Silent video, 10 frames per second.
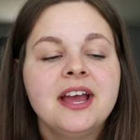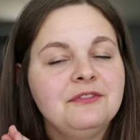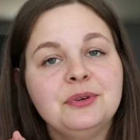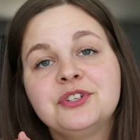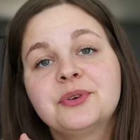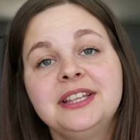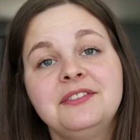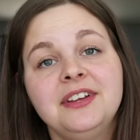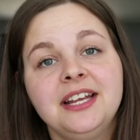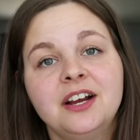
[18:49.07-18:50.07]
And if you enjoyed
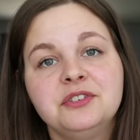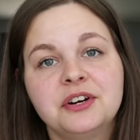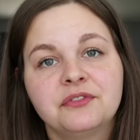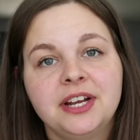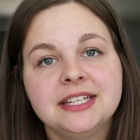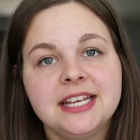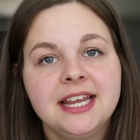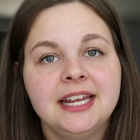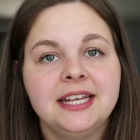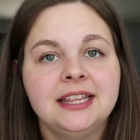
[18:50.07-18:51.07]
the video, don't forget to
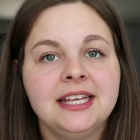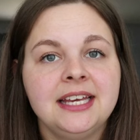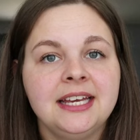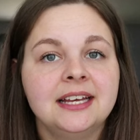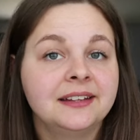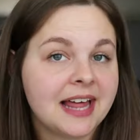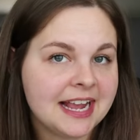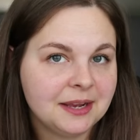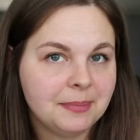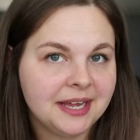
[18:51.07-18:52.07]
hit the
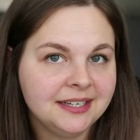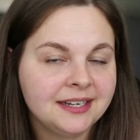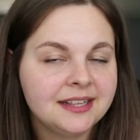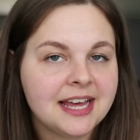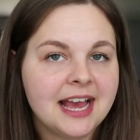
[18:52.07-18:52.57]
like button.